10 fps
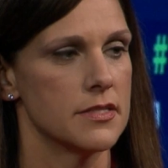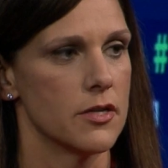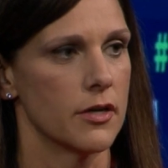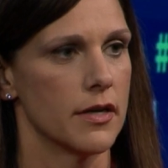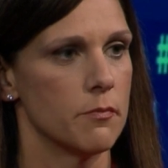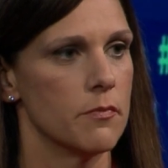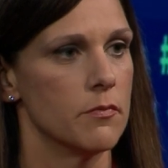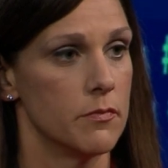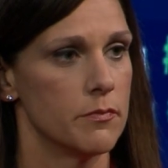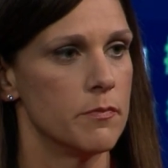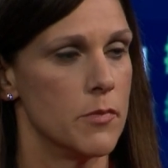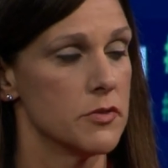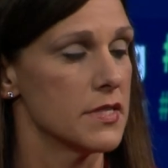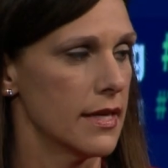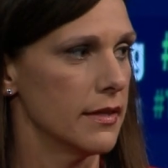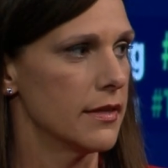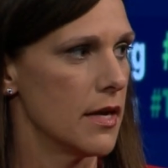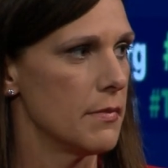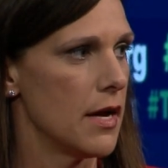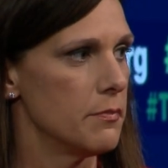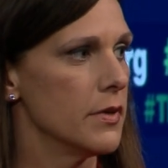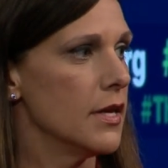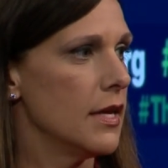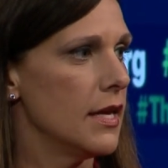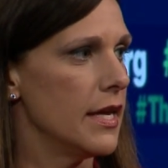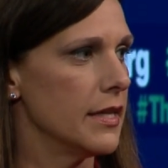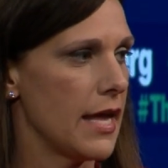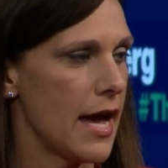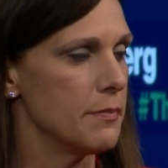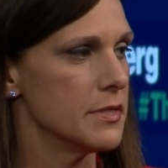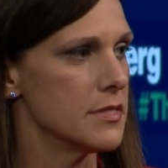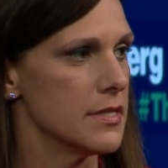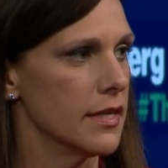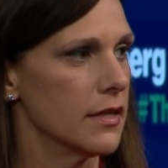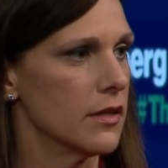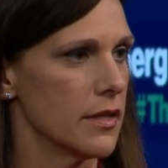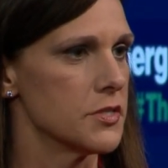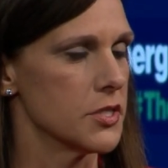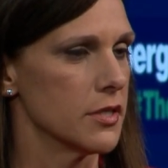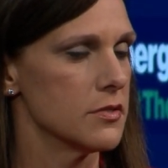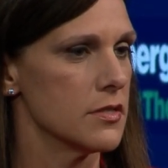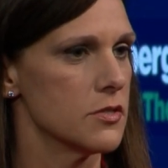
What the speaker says: that are going to most likely come up, it happens in clusters.